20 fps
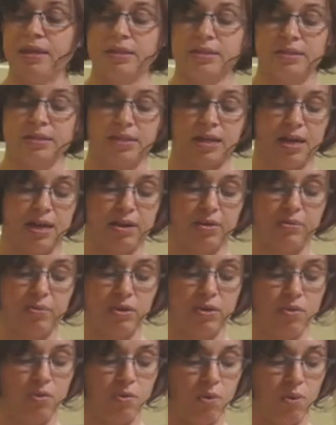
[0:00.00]
inside
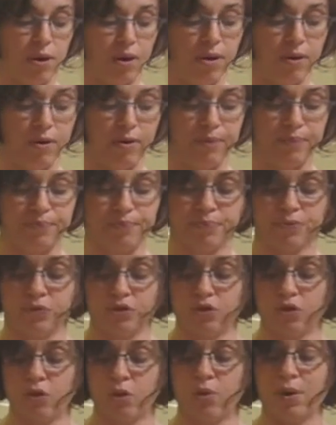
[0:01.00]
with oil.
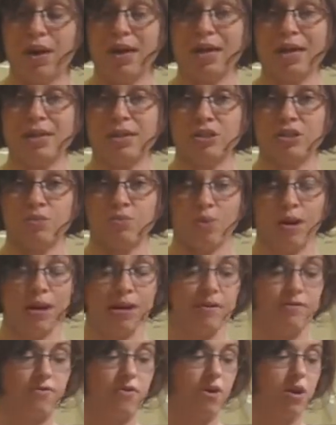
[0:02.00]
So it's
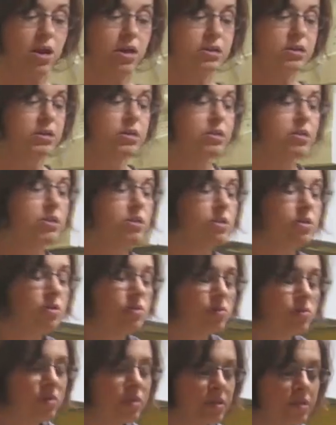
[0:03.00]
ready for us to
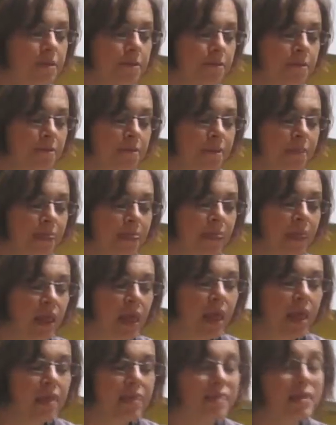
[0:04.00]
use.
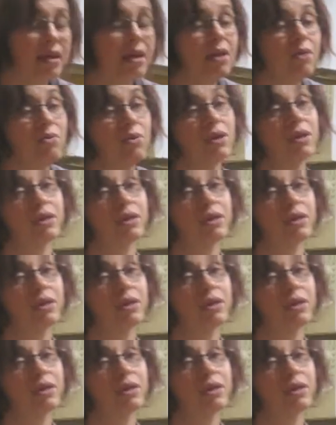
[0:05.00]
Then I want